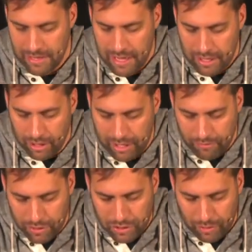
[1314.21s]
Look at
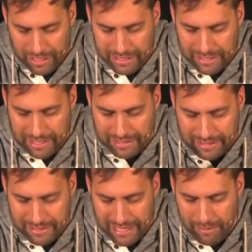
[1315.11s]
verse 26.
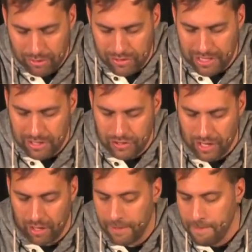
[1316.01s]
And Samuel said to
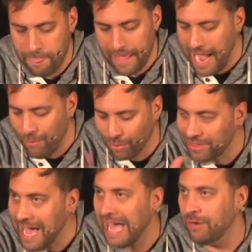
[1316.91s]
Saul, I will
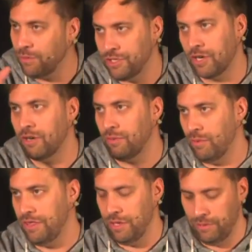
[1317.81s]
not return with you,